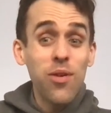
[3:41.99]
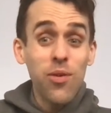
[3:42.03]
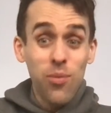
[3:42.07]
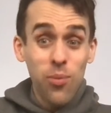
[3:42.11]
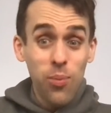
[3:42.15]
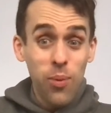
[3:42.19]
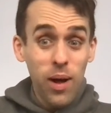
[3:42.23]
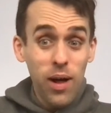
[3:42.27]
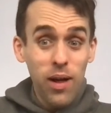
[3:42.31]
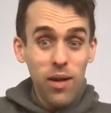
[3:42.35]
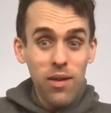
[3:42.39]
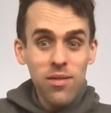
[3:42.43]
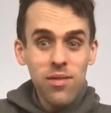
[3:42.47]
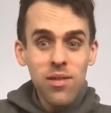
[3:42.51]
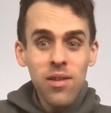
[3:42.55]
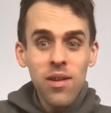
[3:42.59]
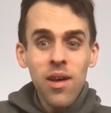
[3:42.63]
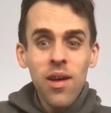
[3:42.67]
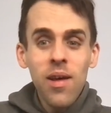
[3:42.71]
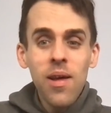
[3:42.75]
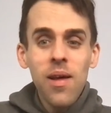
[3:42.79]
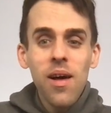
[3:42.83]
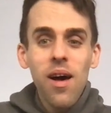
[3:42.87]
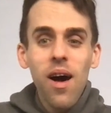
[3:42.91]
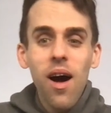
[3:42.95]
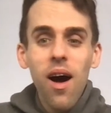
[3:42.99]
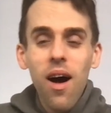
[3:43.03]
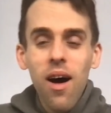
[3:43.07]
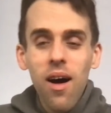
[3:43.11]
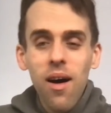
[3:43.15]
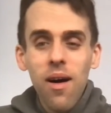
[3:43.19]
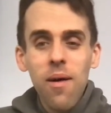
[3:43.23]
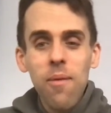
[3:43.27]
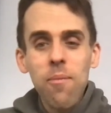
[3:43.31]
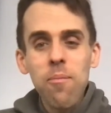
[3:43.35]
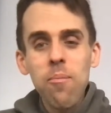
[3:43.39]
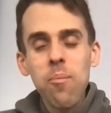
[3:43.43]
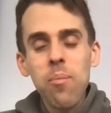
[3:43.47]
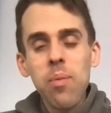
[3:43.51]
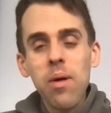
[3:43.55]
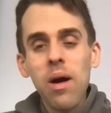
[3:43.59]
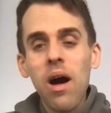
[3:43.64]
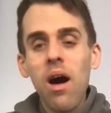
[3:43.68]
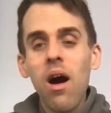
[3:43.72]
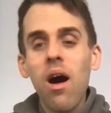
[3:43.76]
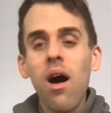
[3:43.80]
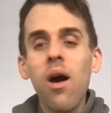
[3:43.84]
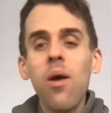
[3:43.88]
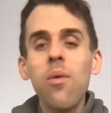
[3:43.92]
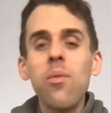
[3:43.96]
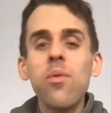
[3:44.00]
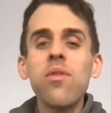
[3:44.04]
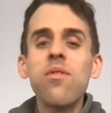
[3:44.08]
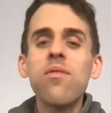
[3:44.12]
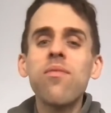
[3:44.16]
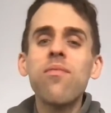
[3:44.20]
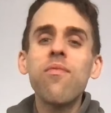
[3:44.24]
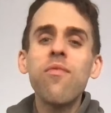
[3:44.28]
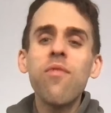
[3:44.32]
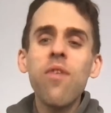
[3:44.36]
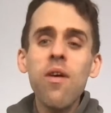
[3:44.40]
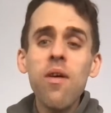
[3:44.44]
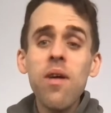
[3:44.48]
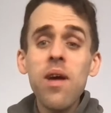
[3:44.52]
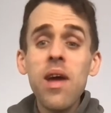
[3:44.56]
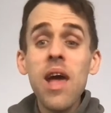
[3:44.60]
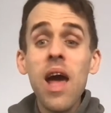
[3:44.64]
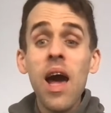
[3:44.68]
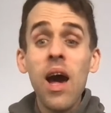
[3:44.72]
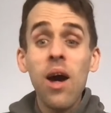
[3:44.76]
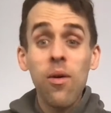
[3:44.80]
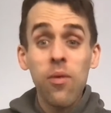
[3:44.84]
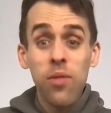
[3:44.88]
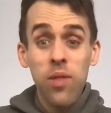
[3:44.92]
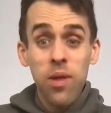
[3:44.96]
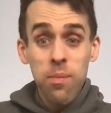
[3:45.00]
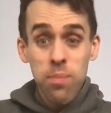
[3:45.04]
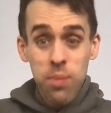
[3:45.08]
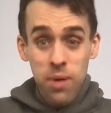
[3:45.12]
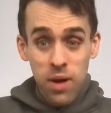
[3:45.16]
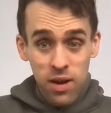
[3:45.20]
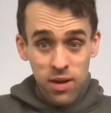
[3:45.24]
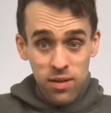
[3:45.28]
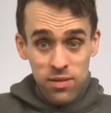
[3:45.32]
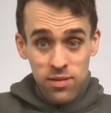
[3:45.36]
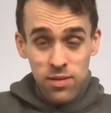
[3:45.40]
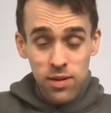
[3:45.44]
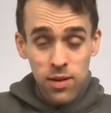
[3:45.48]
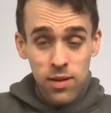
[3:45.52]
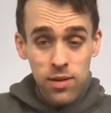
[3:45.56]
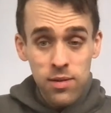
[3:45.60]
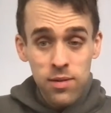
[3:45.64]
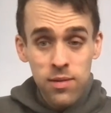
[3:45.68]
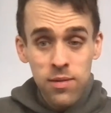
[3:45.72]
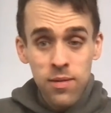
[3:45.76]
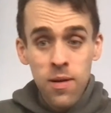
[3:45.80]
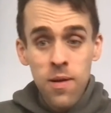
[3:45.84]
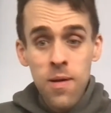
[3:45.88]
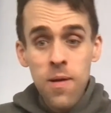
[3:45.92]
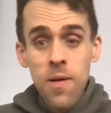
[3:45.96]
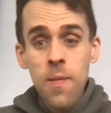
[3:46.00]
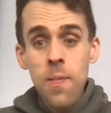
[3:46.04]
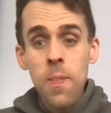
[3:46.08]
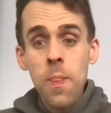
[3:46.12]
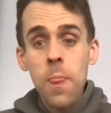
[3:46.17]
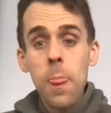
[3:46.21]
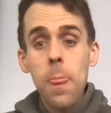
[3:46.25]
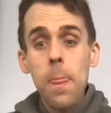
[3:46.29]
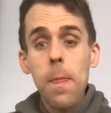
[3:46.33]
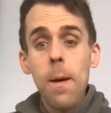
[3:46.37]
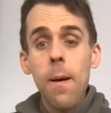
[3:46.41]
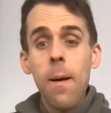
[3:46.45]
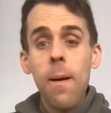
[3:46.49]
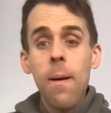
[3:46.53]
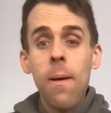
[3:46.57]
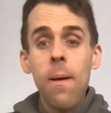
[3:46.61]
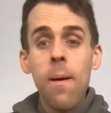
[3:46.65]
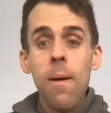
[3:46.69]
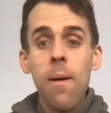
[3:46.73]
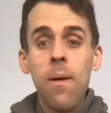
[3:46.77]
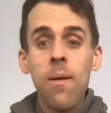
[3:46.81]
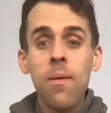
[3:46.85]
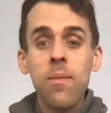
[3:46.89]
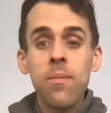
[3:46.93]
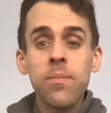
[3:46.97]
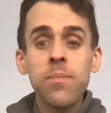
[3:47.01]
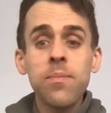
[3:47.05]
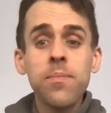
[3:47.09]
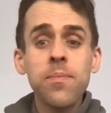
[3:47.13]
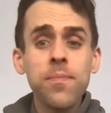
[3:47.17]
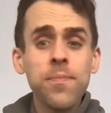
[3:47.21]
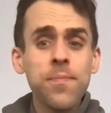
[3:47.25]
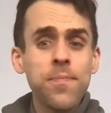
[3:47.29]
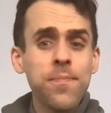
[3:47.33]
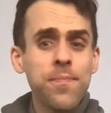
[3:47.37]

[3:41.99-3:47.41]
as well. Um, but I was very healthy person. Um,